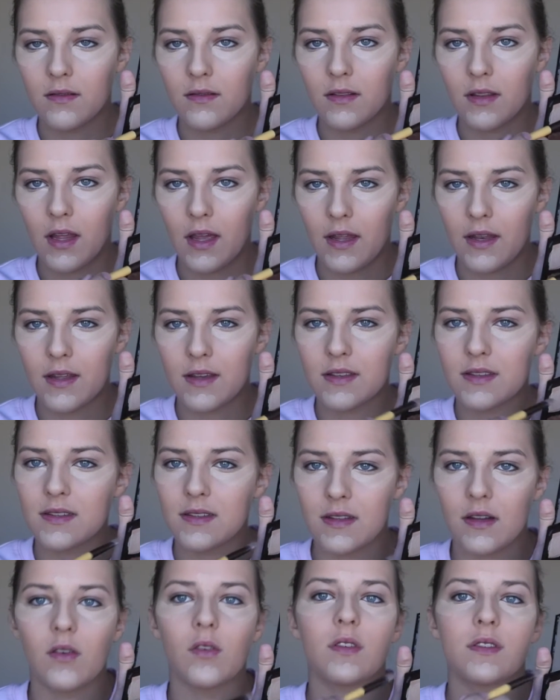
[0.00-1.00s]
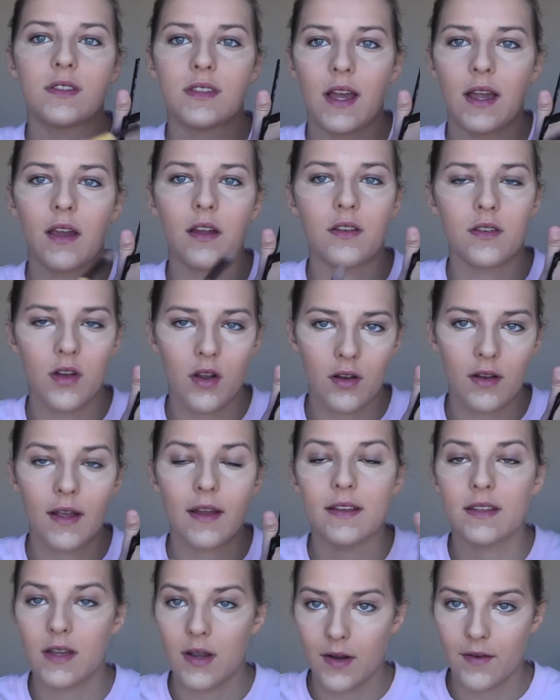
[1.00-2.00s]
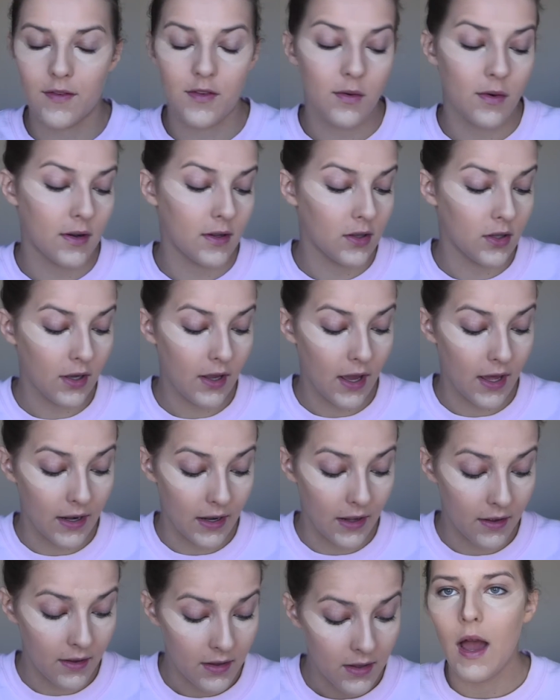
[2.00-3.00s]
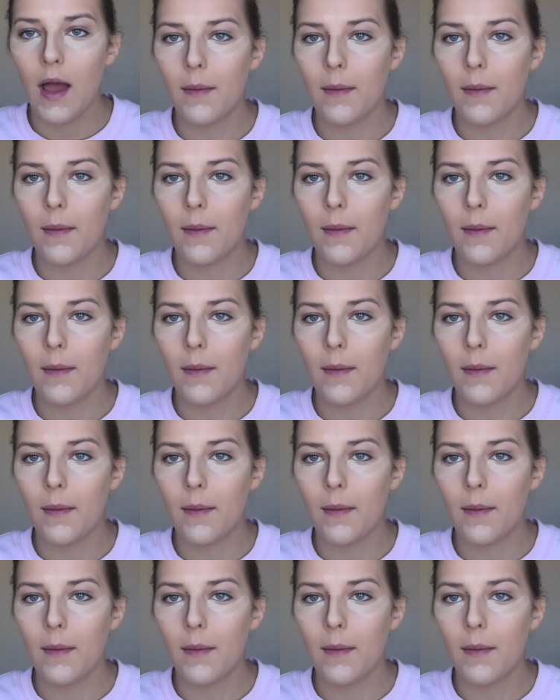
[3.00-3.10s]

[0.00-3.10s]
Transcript: lightest or second darkest, however you wanna look at it.